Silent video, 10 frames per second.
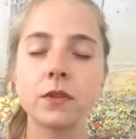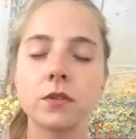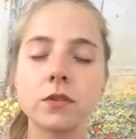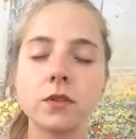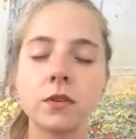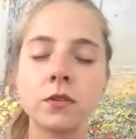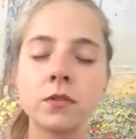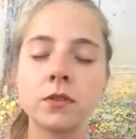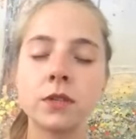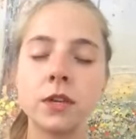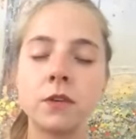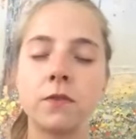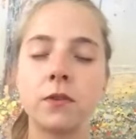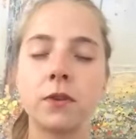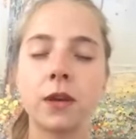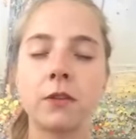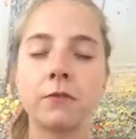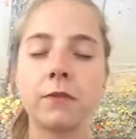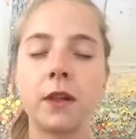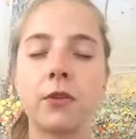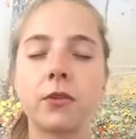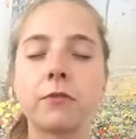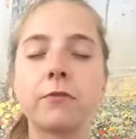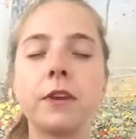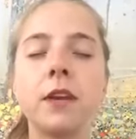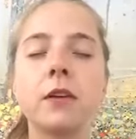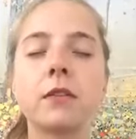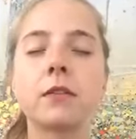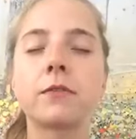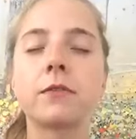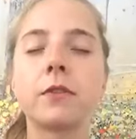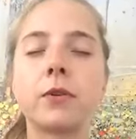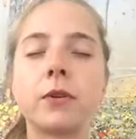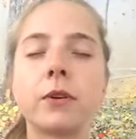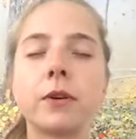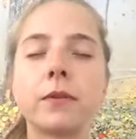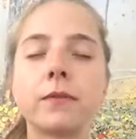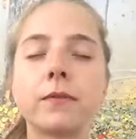So see if you can feel your feet on the floor,